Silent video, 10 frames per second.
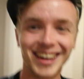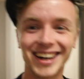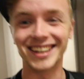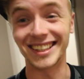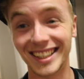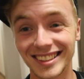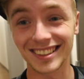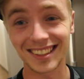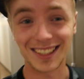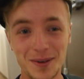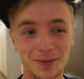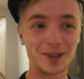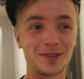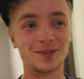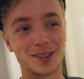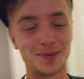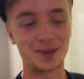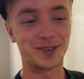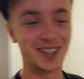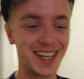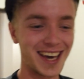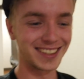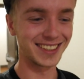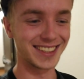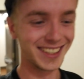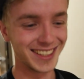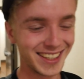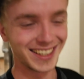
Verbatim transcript: Alright guys, came to visit my friend Natalie,